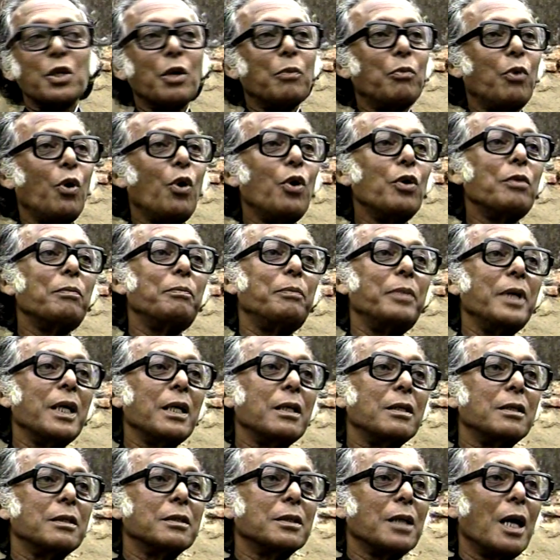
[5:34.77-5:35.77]
of all
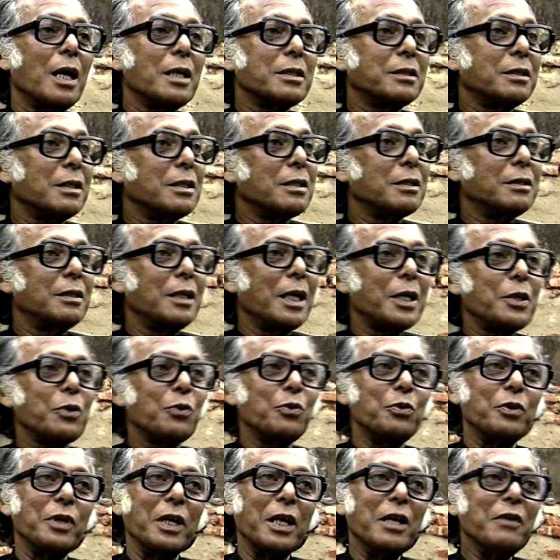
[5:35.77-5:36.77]
big disasters that
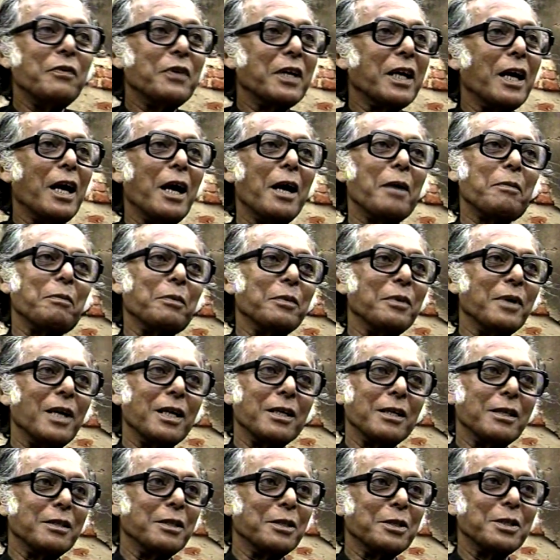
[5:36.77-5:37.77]
could ever happen
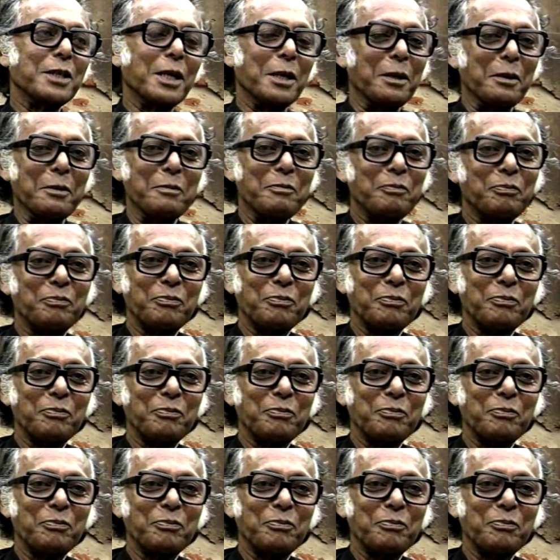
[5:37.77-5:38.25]
under the sun.